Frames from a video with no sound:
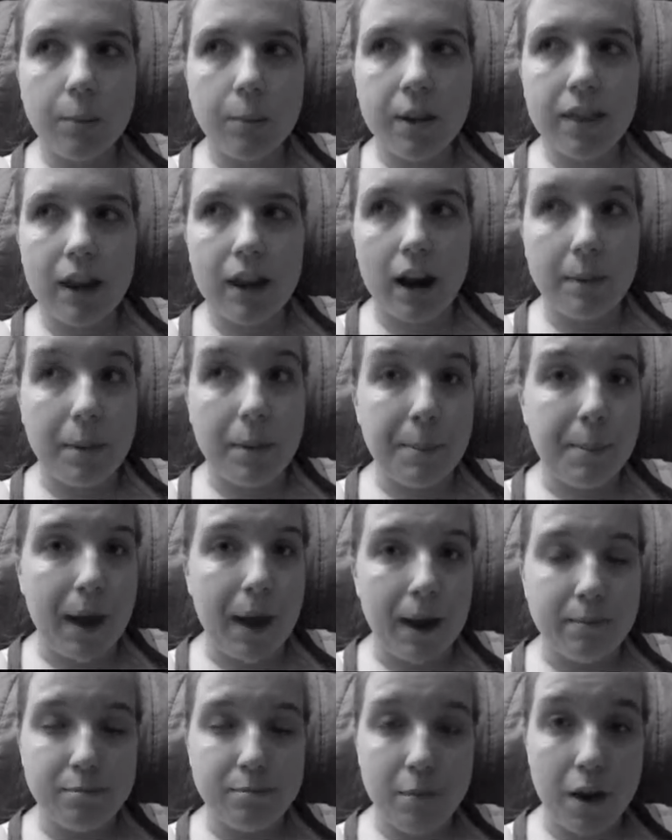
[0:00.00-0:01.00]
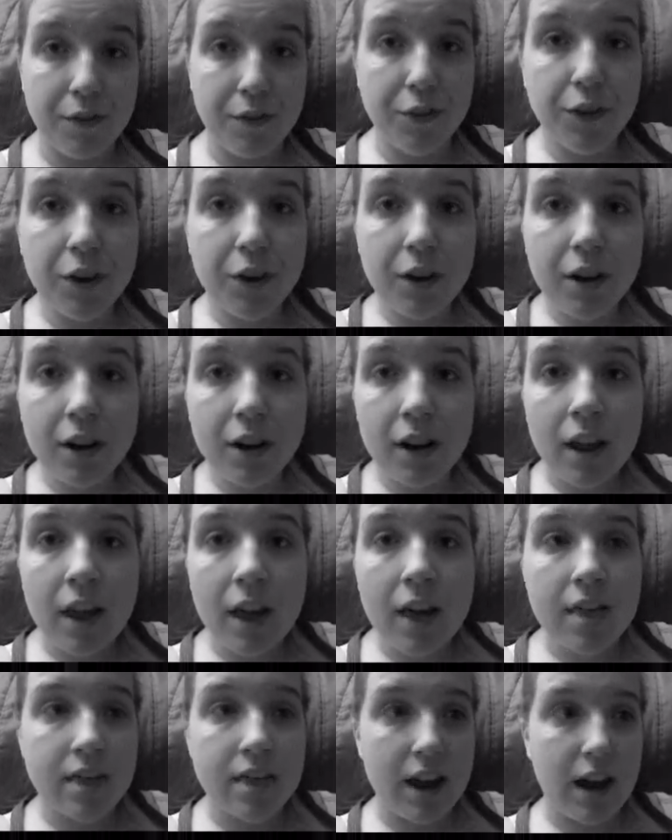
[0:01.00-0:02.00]
tell me that I'm a bad mother,
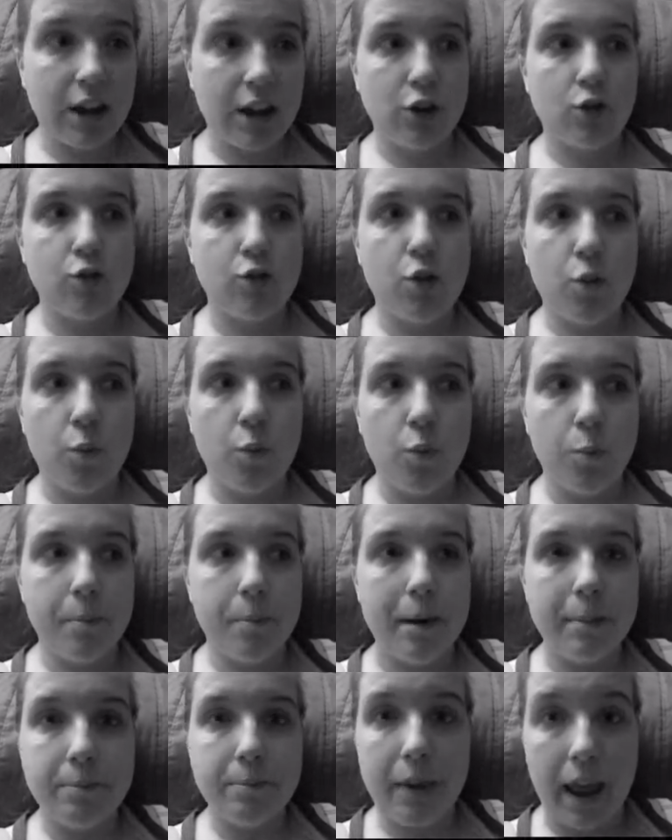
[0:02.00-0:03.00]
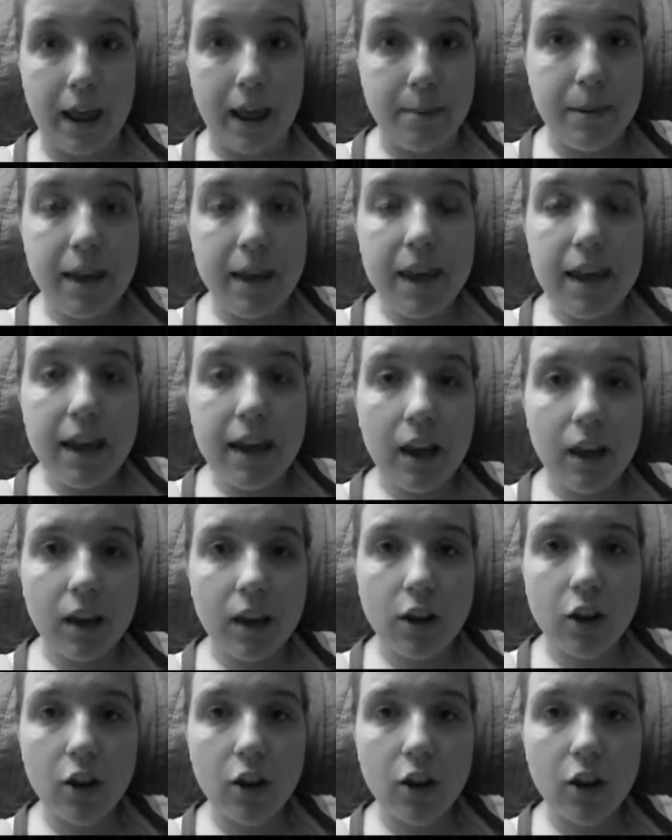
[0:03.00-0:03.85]
that I don't know my baby?